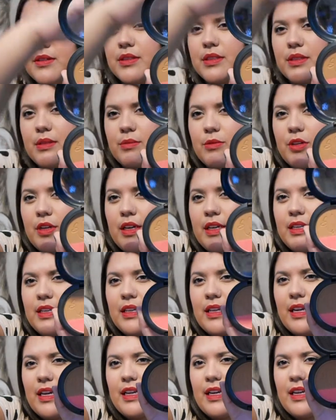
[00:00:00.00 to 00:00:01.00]
out, so I'm trying
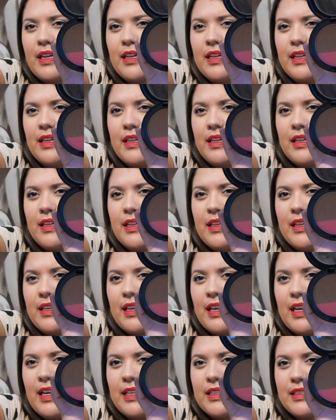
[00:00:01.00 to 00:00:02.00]
to kind of
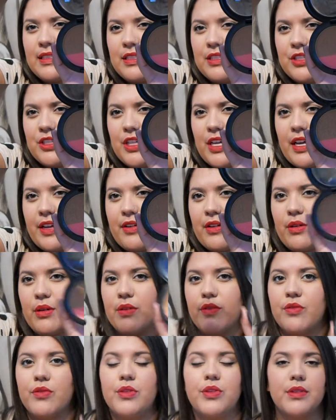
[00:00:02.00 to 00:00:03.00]
cast the shadow
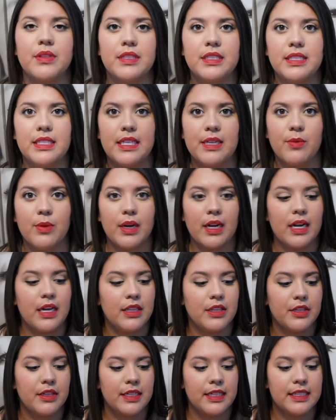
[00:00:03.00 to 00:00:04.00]
of, you can see what
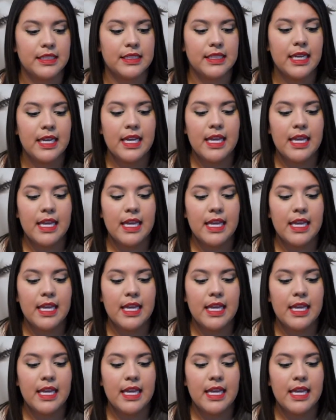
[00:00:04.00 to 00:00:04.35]
color it is.